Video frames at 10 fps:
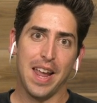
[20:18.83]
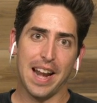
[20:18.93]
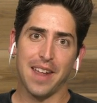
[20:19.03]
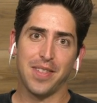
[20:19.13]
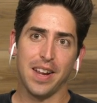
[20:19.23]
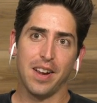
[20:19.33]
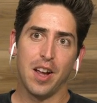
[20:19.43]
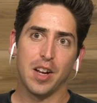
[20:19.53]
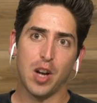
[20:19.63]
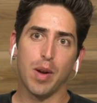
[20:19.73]
And I think
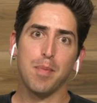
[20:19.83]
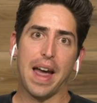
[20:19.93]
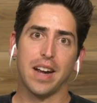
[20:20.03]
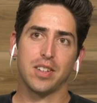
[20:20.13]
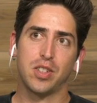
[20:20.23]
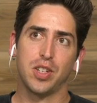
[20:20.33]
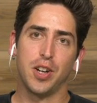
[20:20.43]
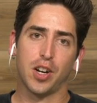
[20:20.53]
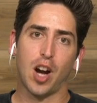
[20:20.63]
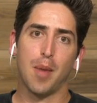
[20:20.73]
going back to
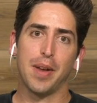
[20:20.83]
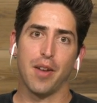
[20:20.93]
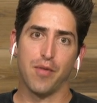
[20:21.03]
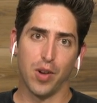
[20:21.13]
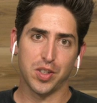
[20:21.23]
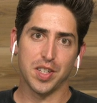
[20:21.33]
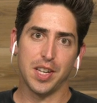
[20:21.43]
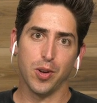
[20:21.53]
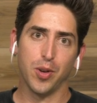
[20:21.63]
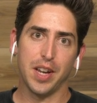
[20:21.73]
your comment on
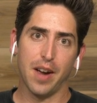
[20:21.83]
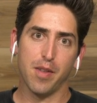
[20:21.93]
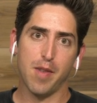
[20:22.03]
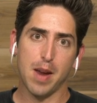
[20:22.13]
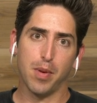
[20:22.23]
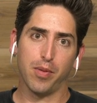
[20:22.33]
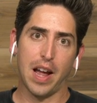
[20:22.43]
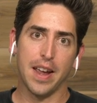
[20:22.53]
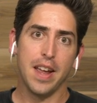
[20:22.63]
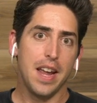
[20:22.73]
versatility of the Vaporfly,